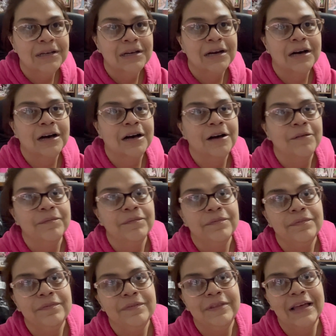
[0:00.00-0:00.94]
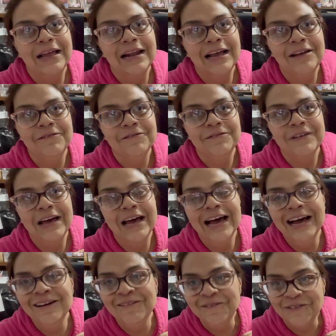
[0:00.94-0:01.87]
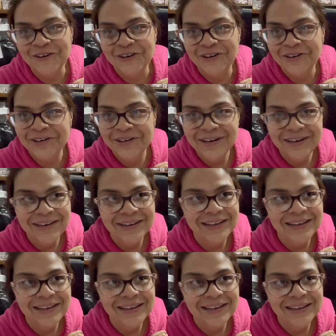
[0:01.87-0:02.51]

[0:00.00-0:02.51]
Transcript: that I've ever